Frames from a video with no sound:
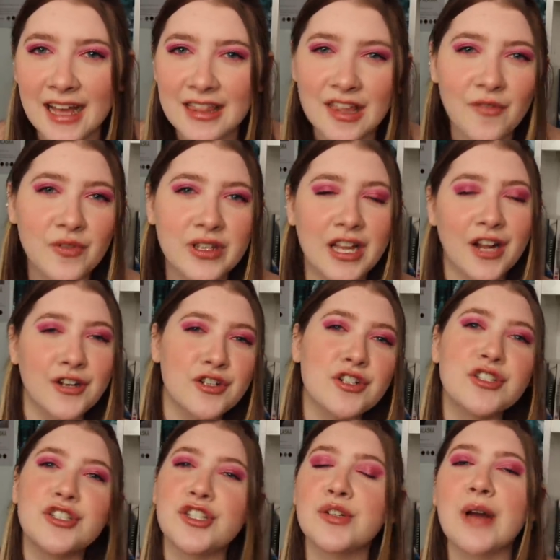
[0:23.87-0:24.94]
I love when
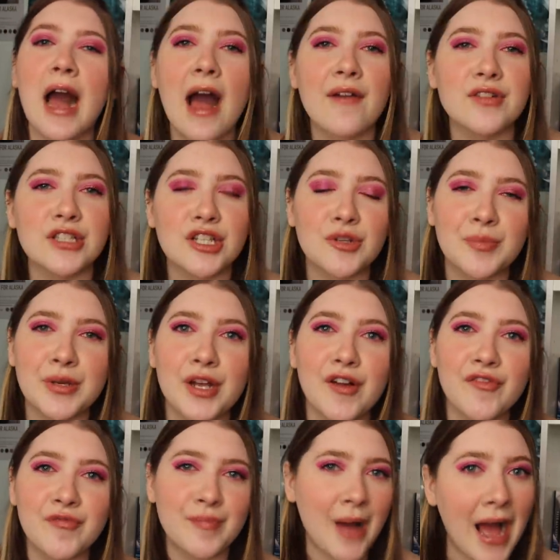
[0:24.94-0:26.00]
characters do have a little bit
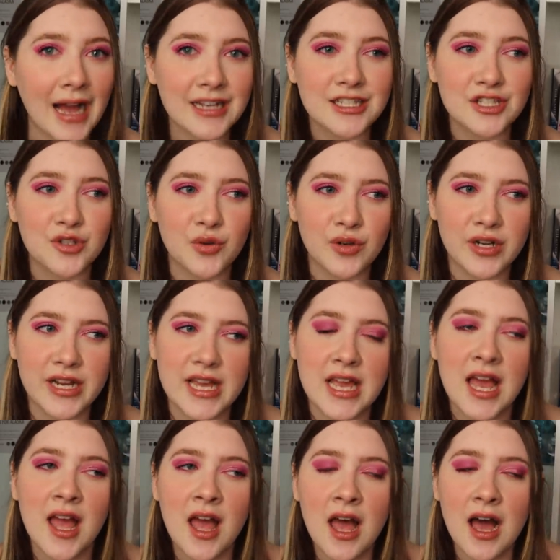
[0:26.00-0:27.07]
of backstory.